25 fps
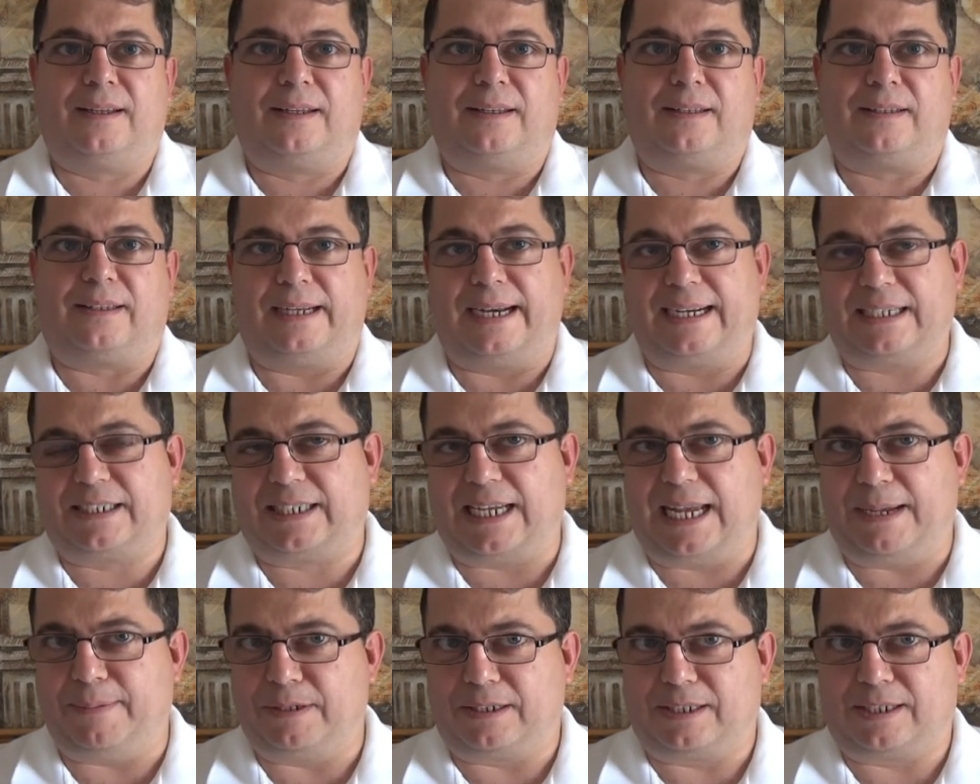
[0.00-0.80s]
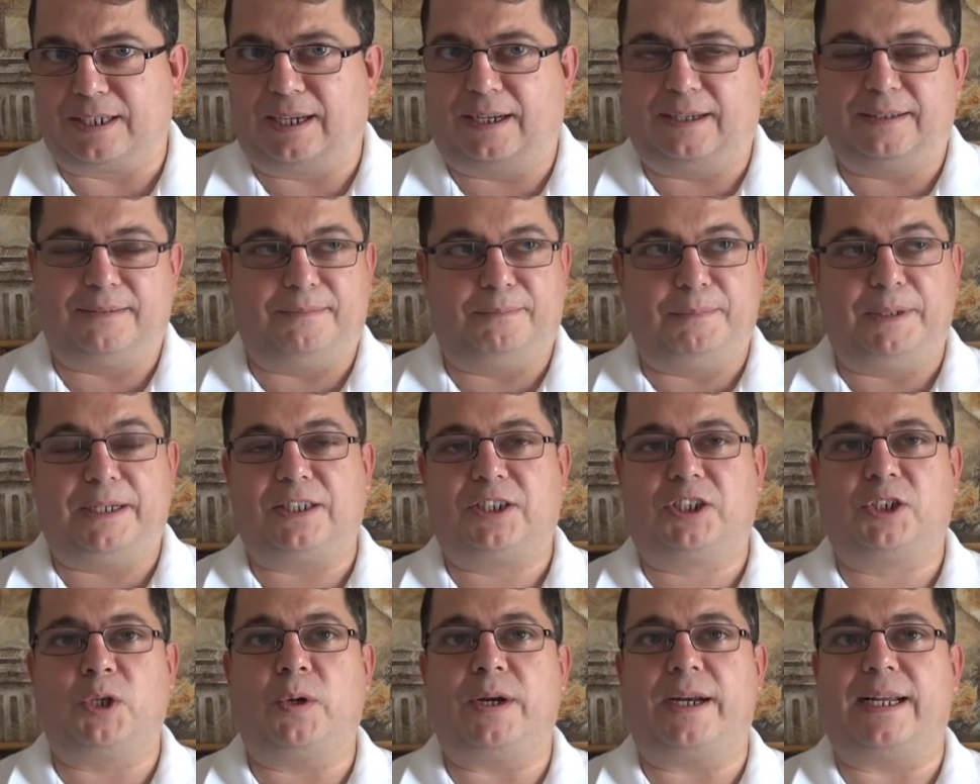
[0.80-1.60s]
The next game is
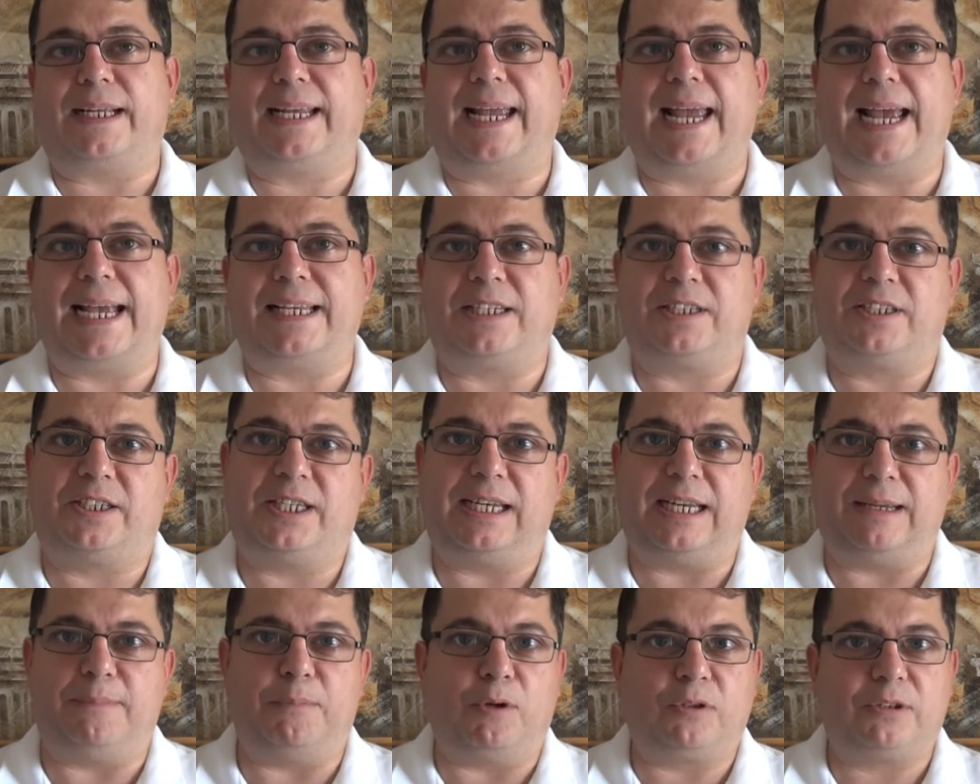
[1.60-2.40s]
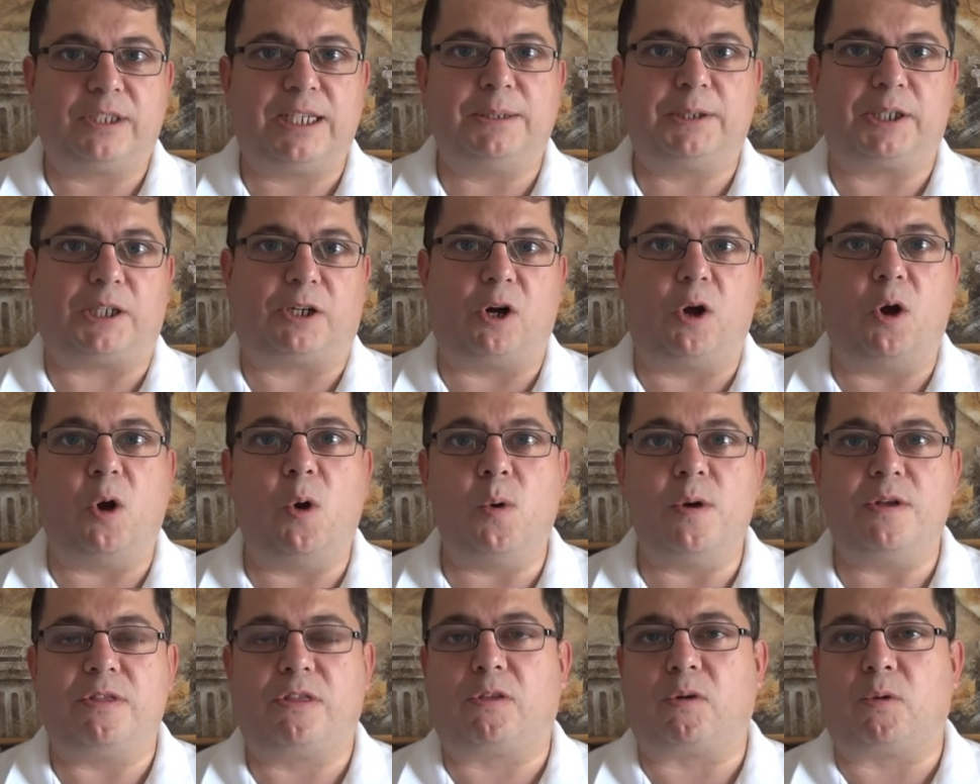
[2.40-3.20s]
Minnesota at Kansas City. Both teams are
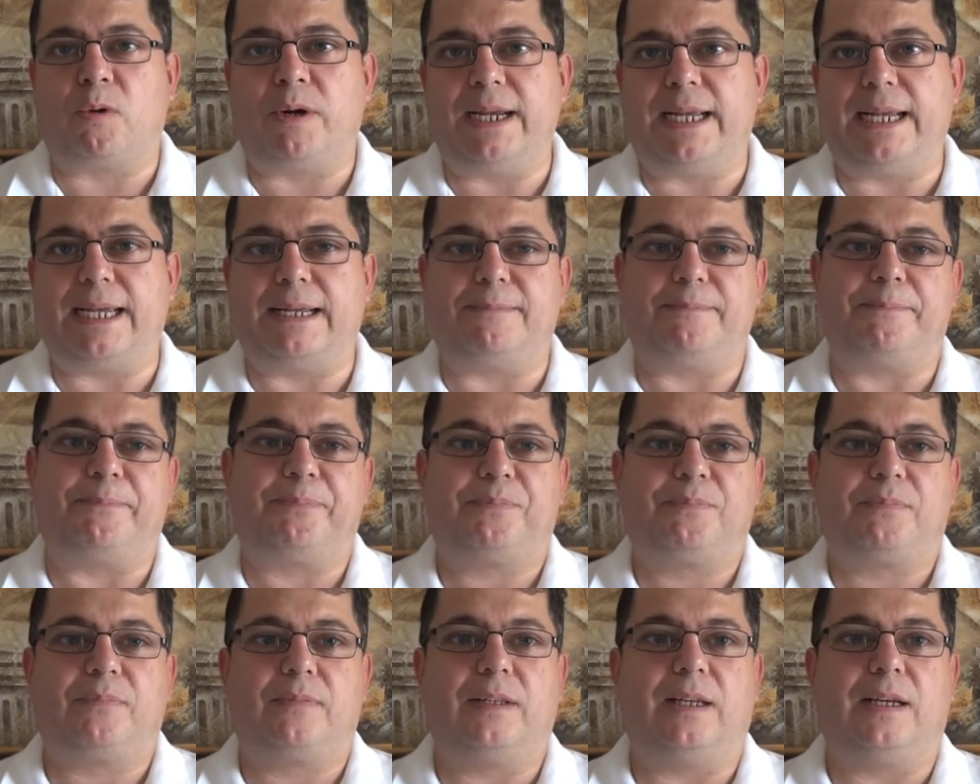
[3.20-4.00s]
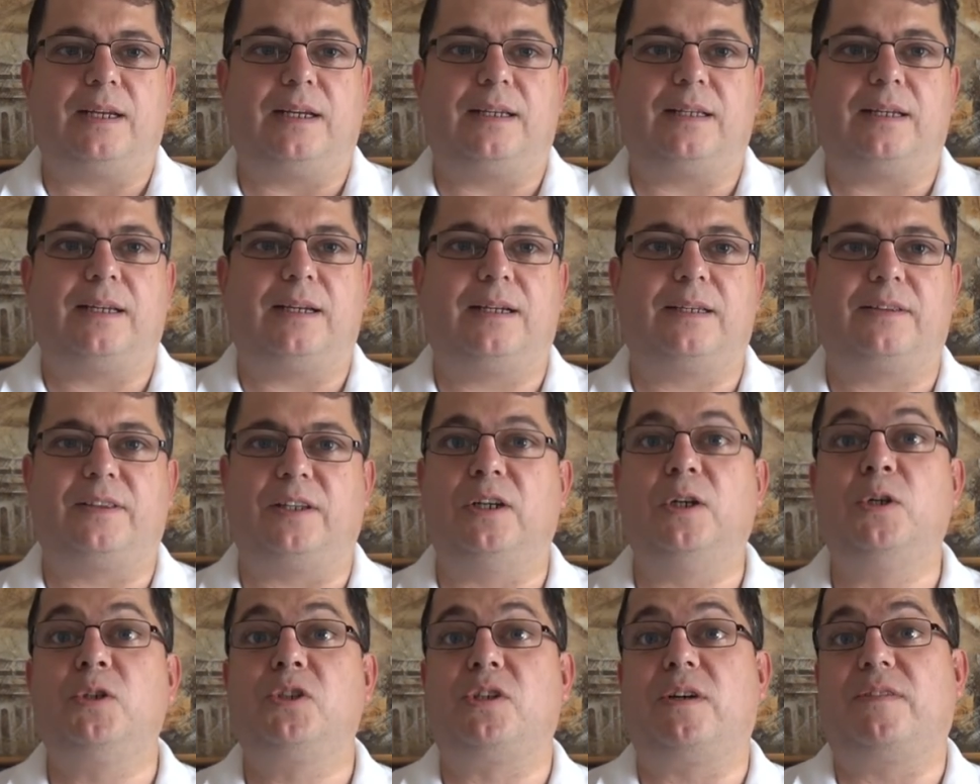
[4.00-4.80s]
0-3, and the
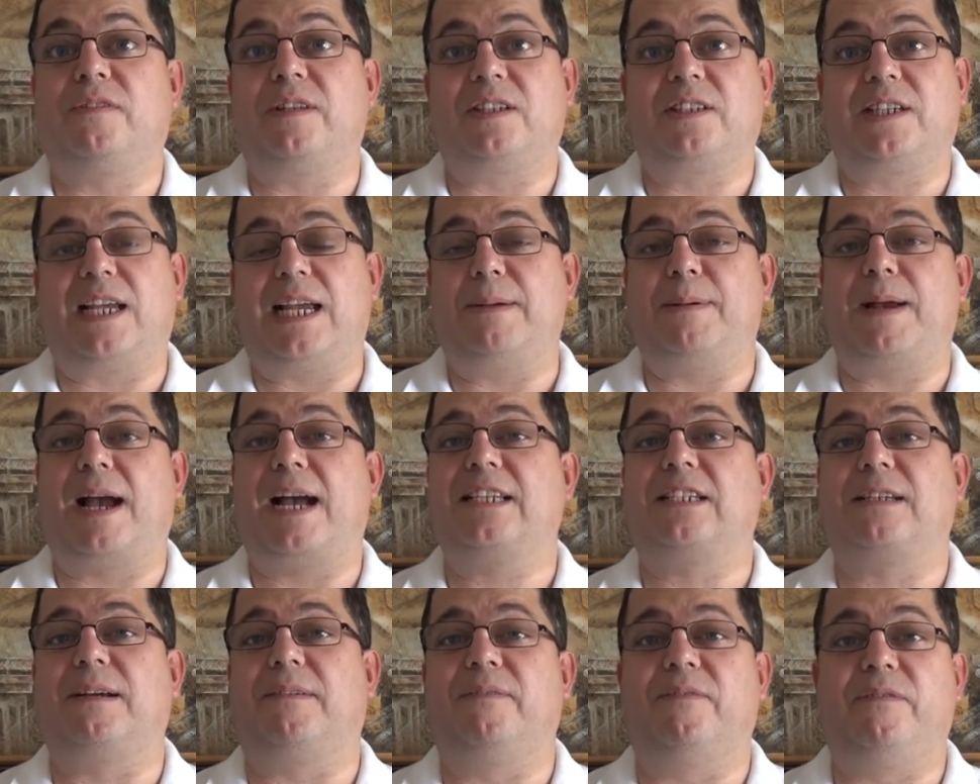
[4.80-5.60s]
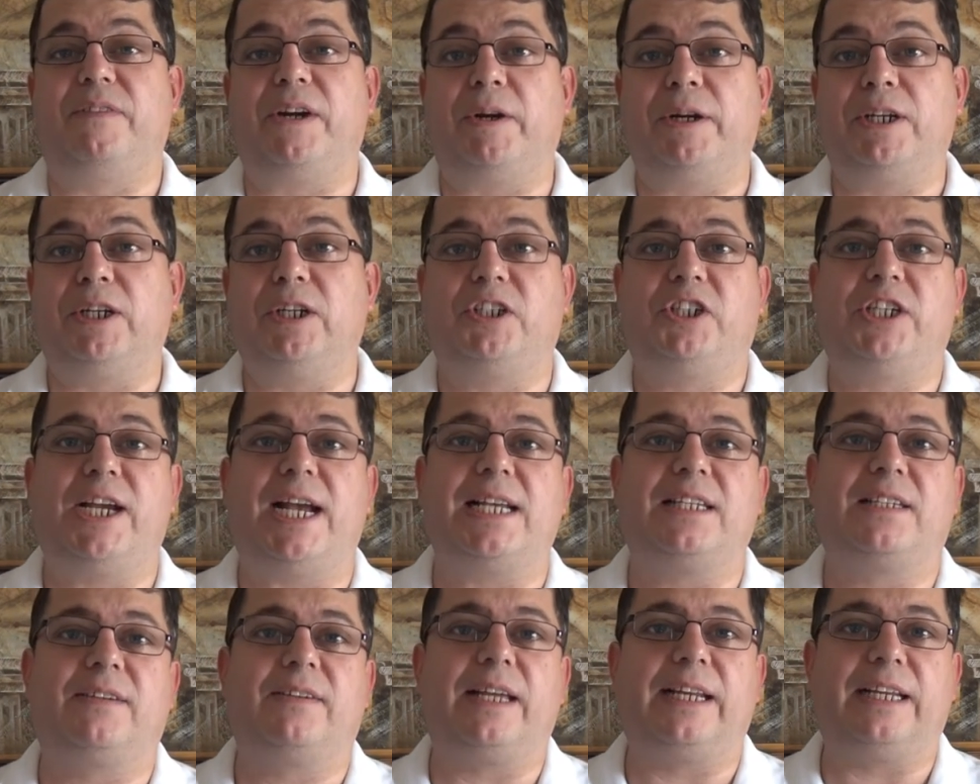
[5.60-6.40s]
loser of this game has a very good
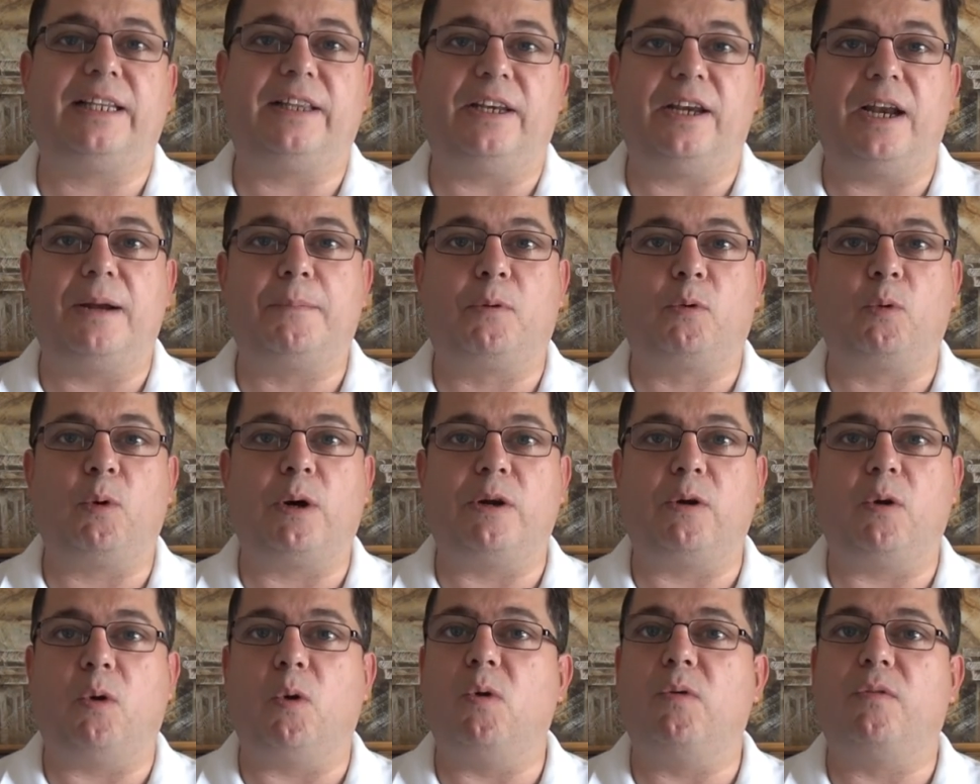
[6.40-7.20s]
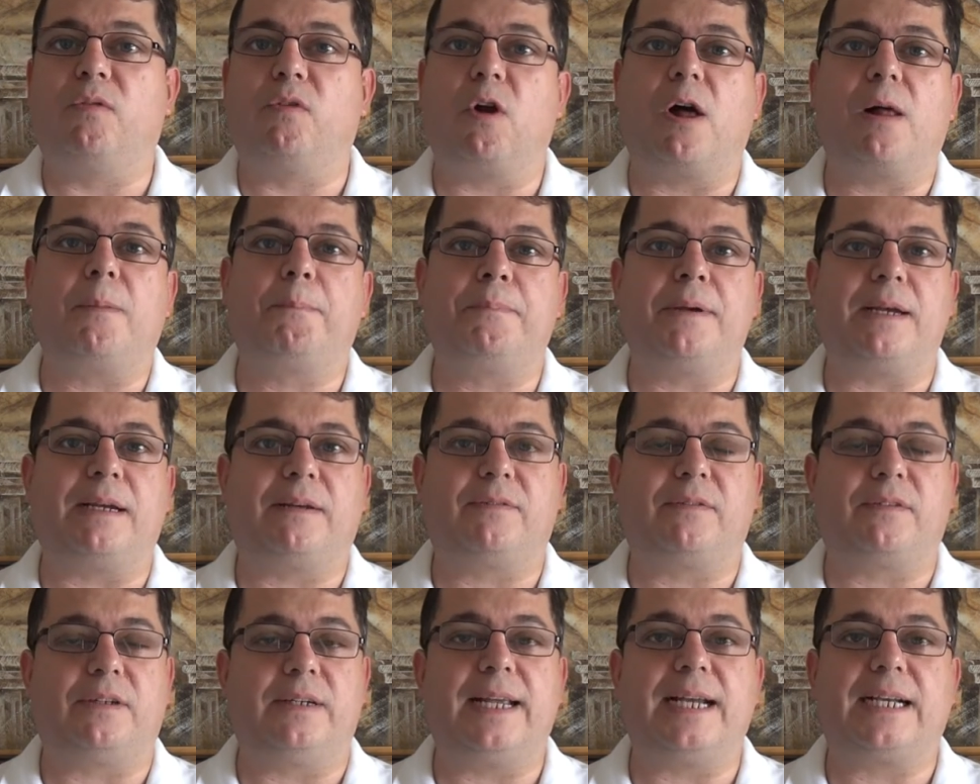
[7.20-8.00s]
chance of getting the number one overall pick
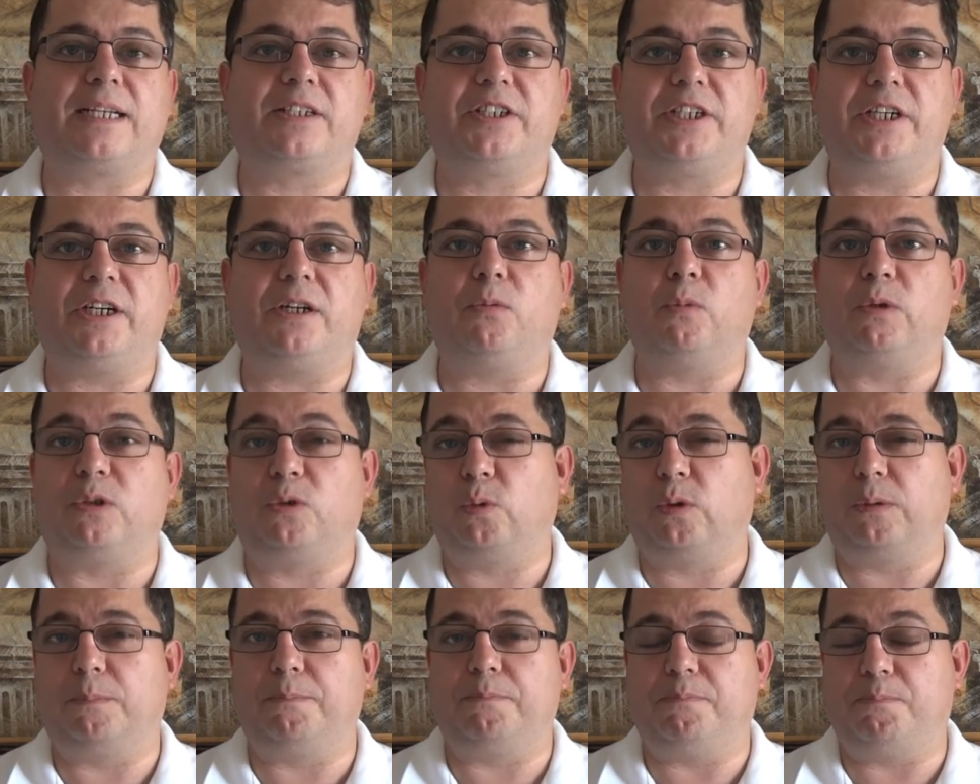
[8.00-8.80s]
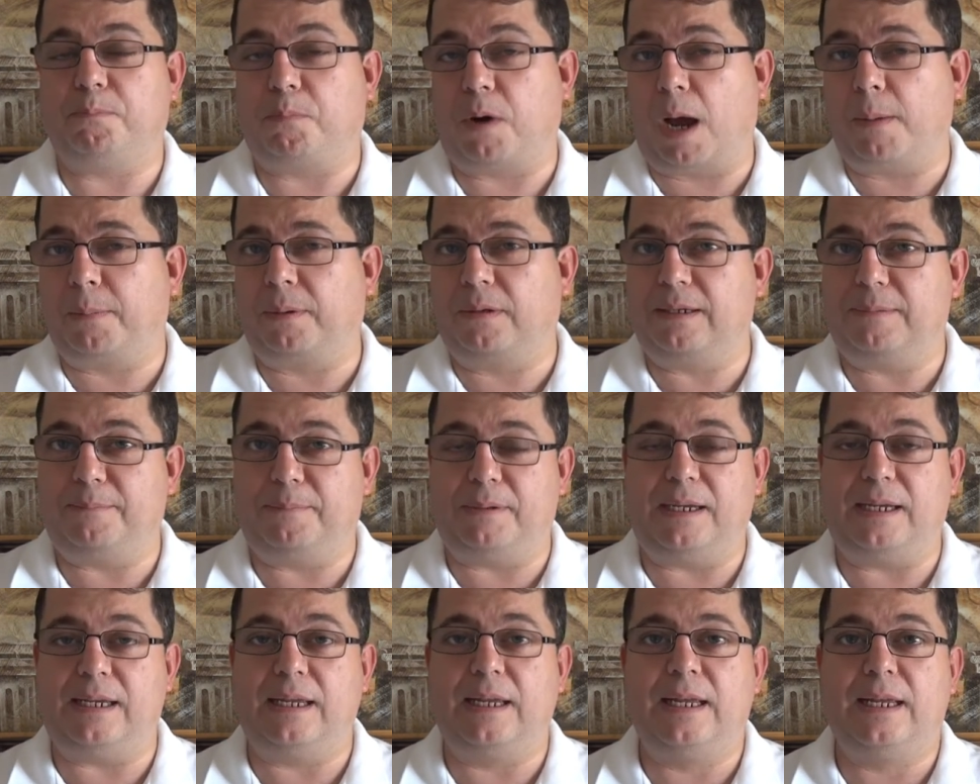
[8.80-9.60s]
for next year, which will probably
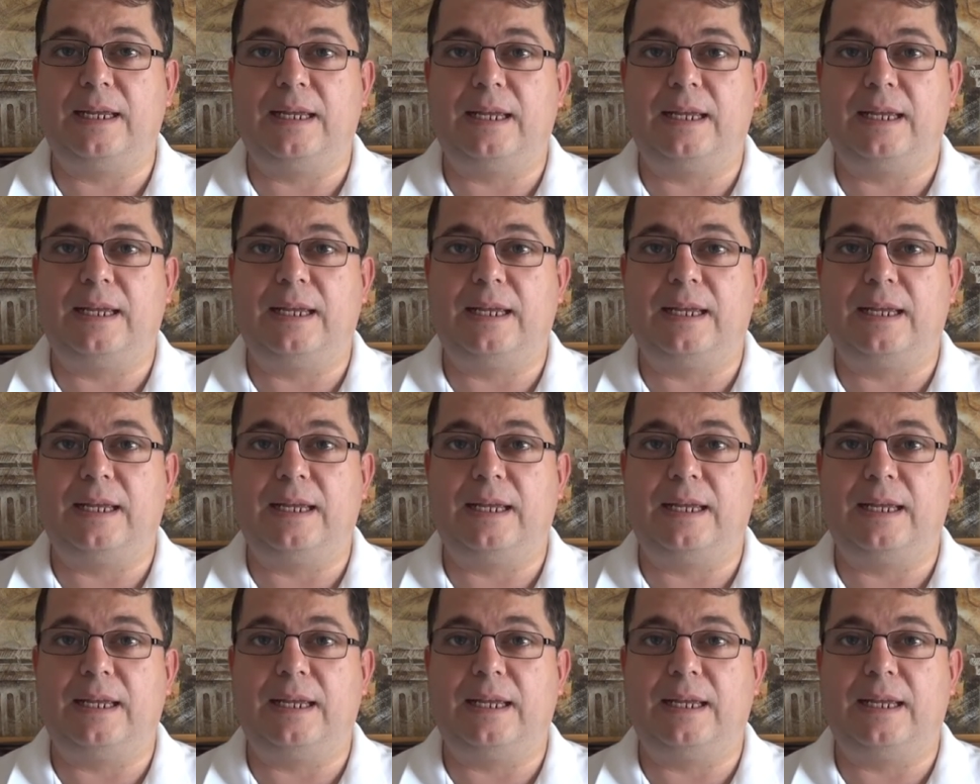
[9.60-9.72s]
be